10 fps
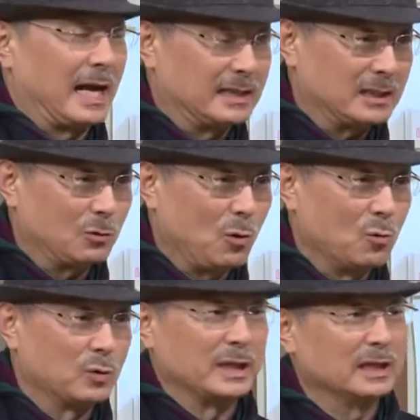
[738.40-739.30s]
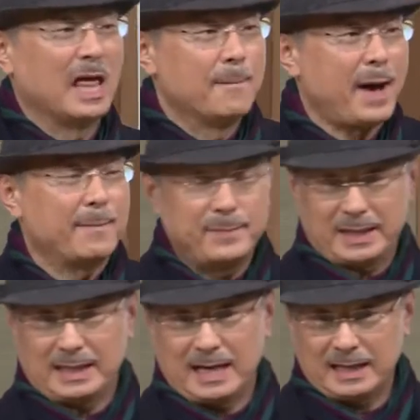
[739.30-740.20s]
simply based on
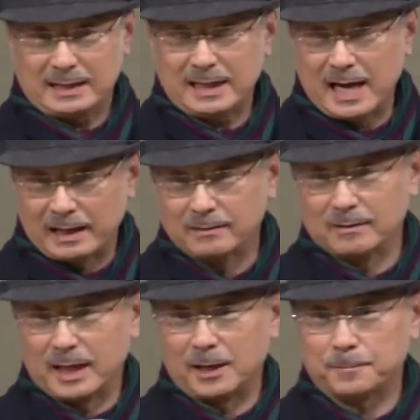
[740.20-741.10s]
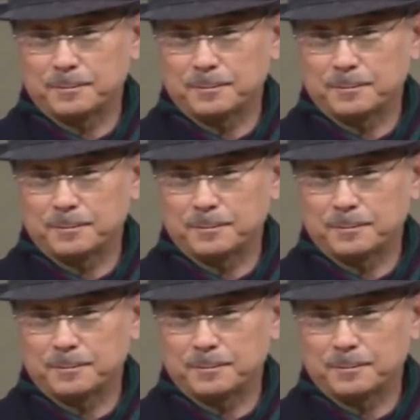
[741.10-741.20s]
their own worth.